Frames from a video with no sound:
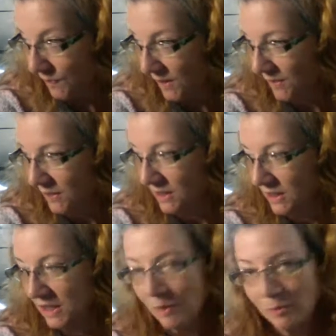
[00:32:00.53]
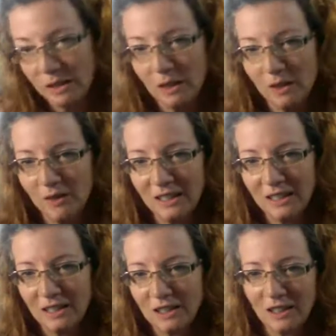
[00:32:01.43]
got company already
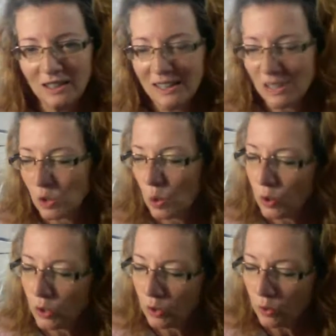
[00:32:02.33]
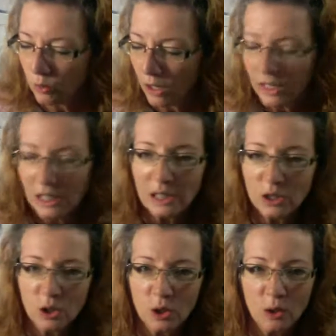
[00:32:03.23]
starting next door, so I gotta let
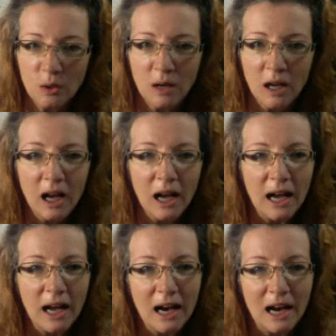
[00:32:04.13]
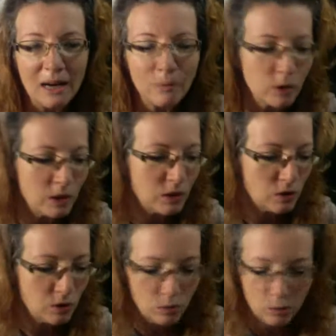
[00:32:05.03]
you go. I'm going
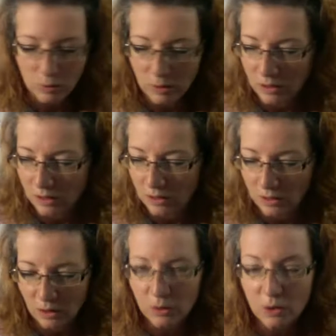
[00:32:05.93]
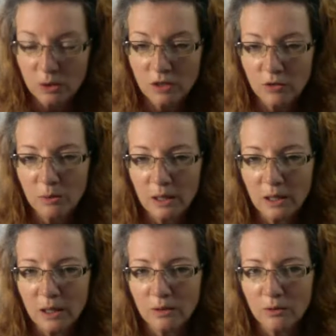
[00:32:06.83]
to go do stuff in my
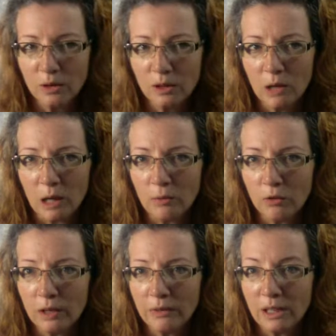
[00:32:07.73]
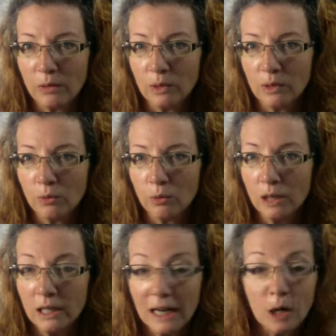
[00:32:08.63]
garden for a little while before I have to get ready for
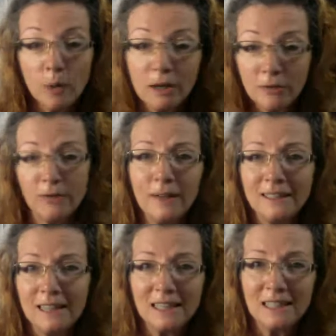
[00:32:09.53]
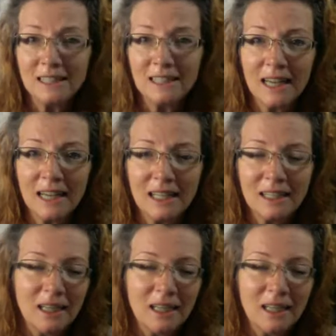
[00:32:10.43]
work. I hope you have a fantastic day.